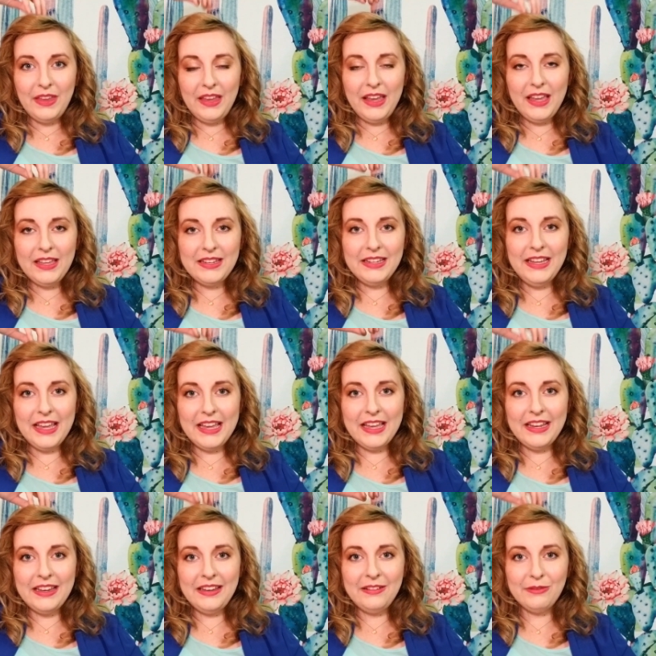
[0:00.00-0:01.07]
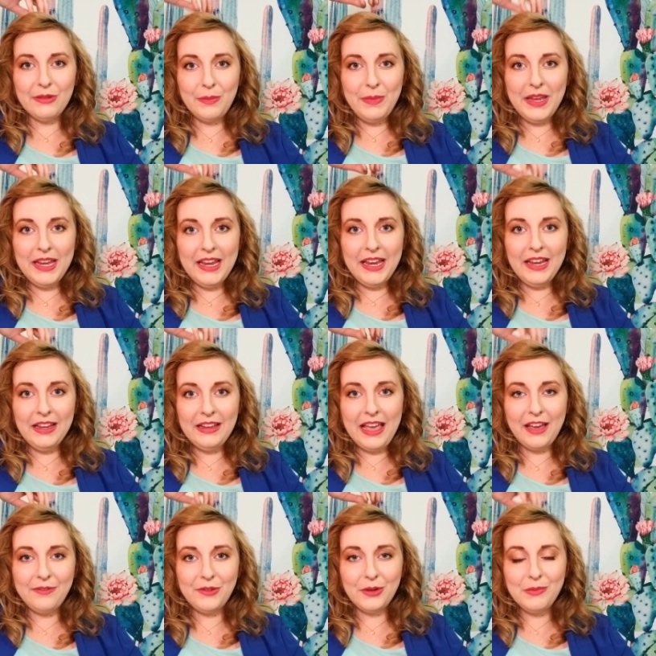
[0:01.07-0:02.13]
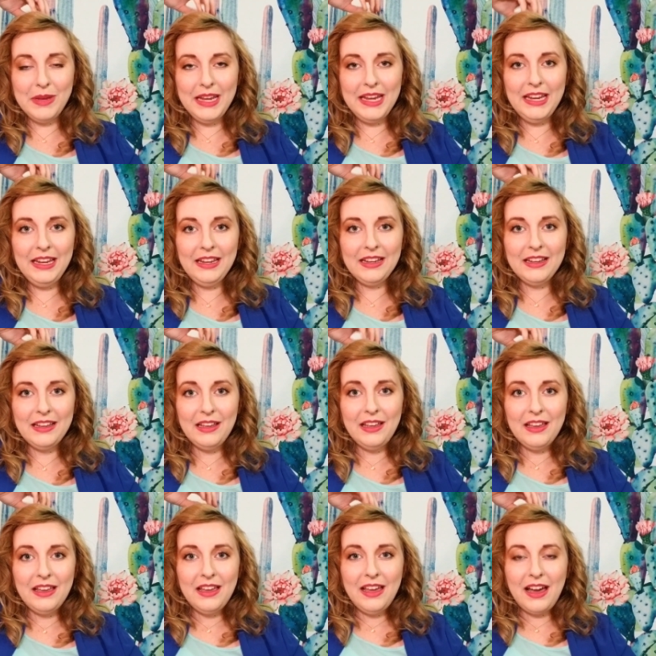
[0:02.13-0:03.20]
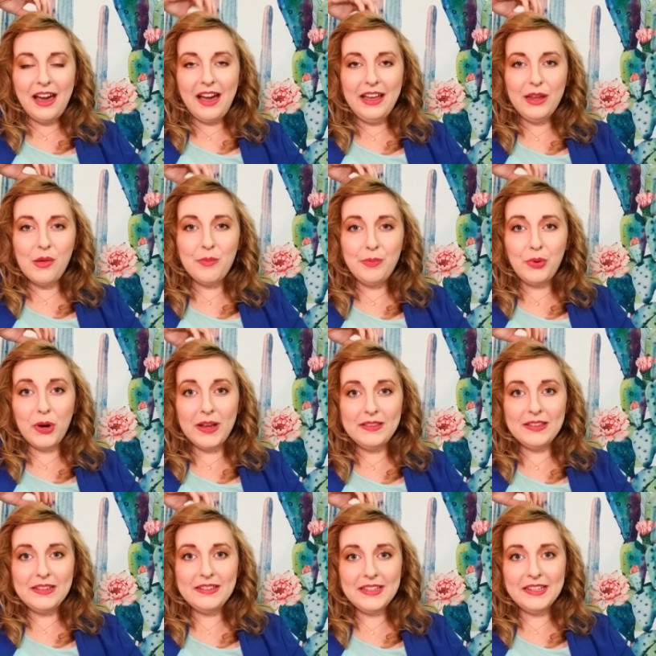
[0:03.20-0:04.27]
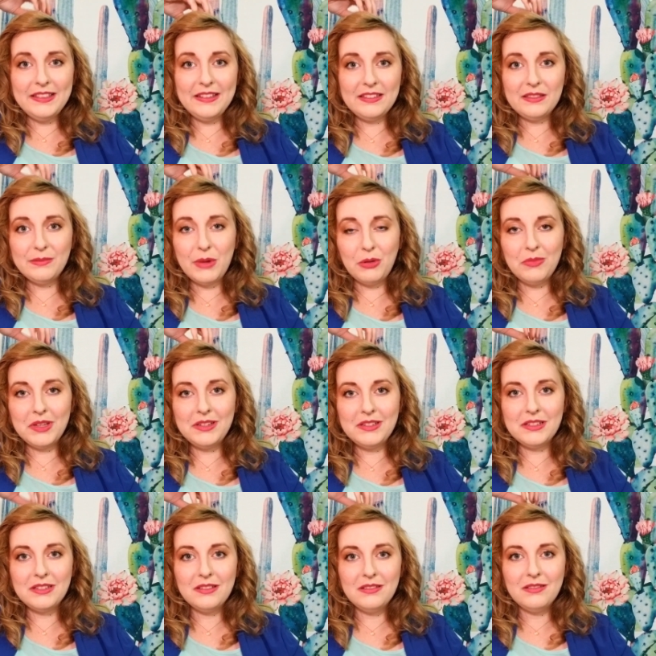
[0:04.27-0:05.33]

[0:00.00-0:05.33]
And again, repeating after me, I am present in this moment.